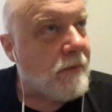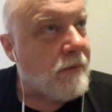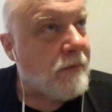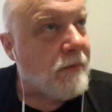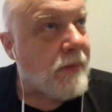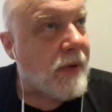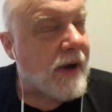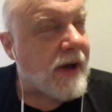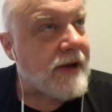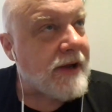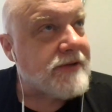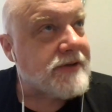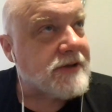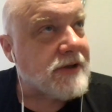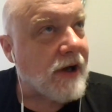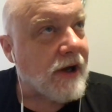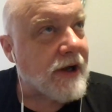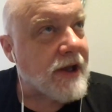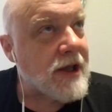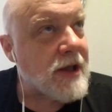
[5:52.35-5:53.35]
But he's
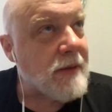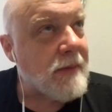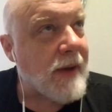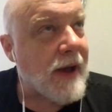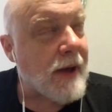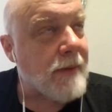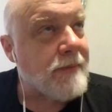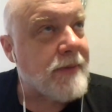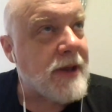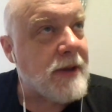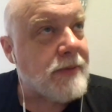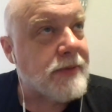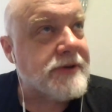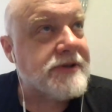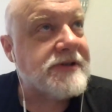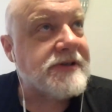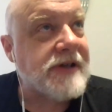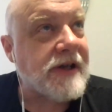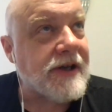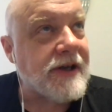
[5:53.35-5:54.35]
talking about people
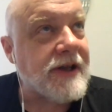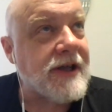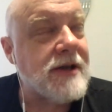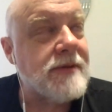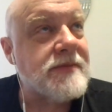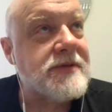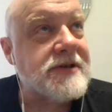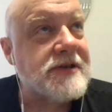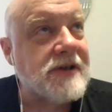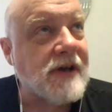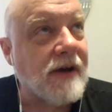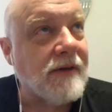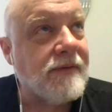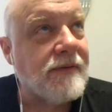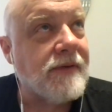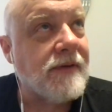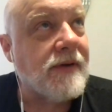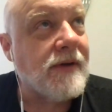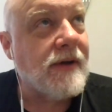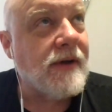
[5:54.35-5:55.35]
sending him
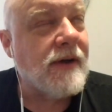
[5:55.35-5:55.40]
stuff,